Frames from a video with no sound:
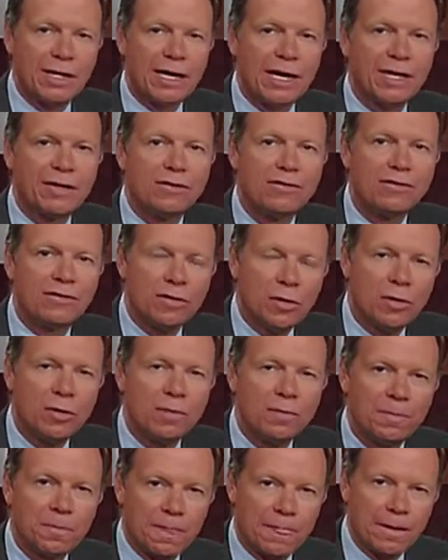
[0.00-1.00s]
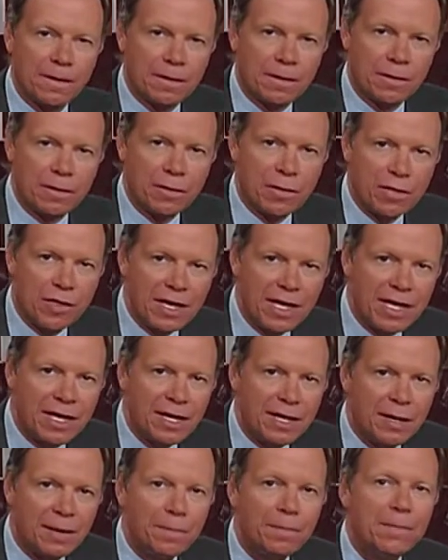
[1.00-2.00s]
And so
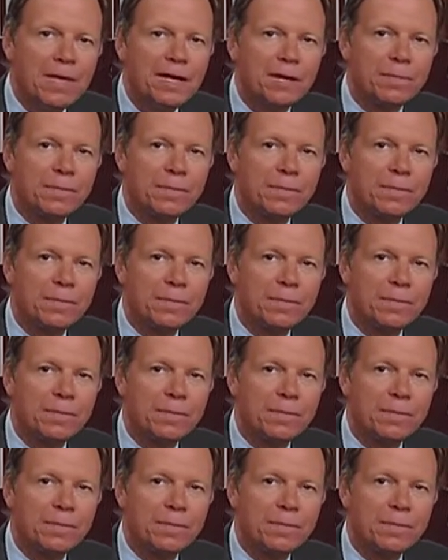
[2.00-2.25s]
the Medo